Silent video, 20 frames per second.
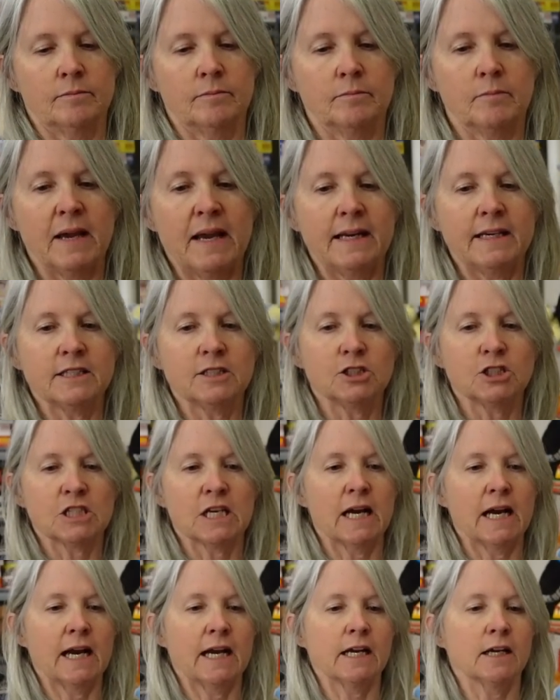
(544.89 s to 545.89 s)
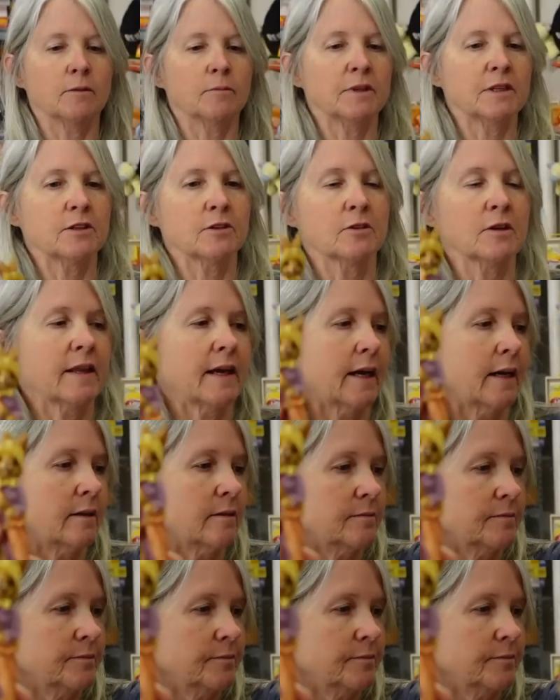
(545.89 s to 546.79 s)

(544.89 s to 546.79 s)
Made in China, but they're that